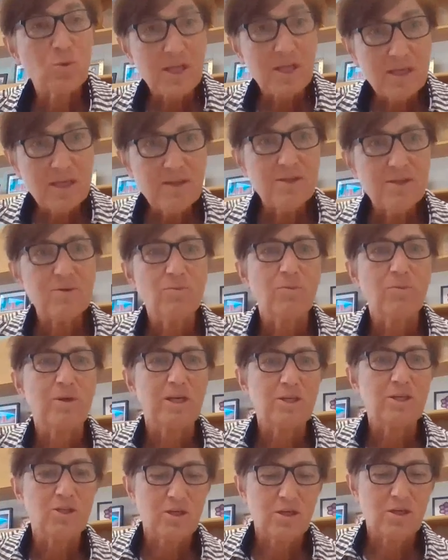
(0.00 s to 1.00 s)
in the
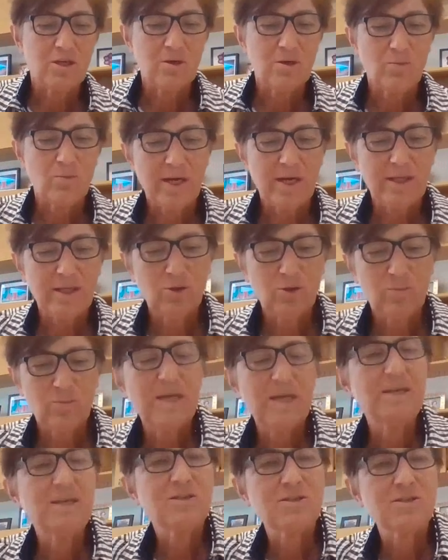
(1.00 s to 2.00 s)
region on a regular
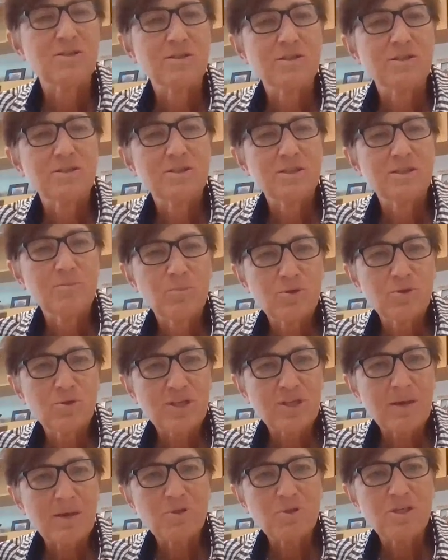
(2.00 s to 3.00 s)
basis, the
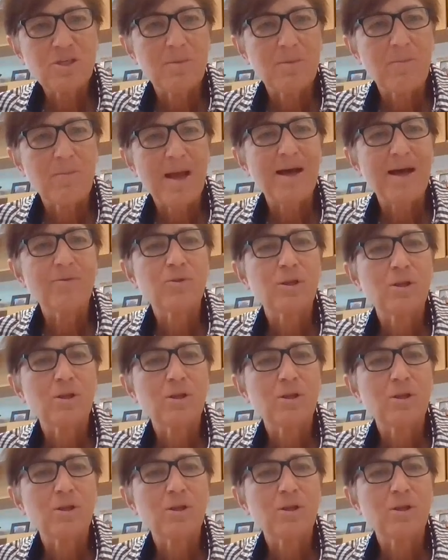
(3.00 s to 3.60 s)
perception about the